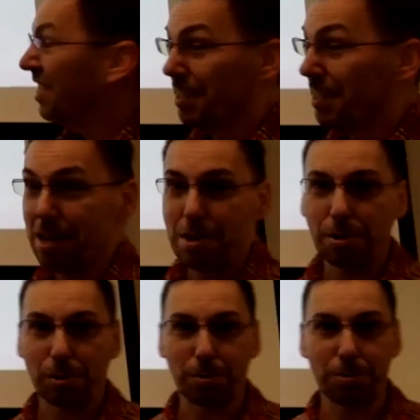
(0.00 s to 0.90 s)

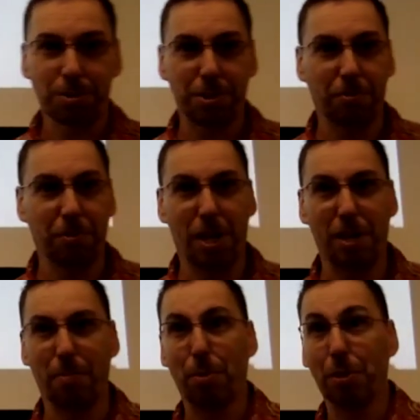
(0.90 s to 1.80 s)
years, if
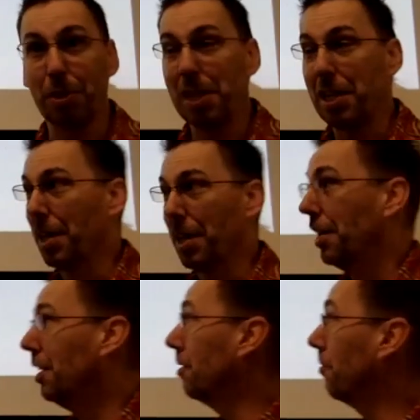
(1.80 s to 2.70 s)
not millennia,
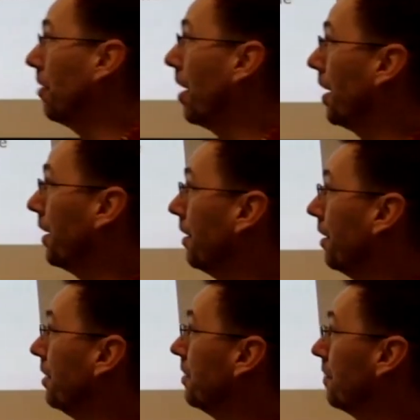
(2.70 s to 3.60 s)
to find
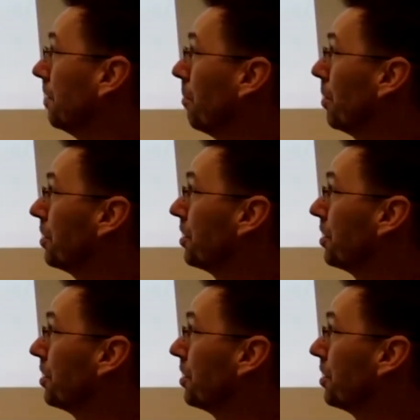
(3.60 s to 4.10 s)
the most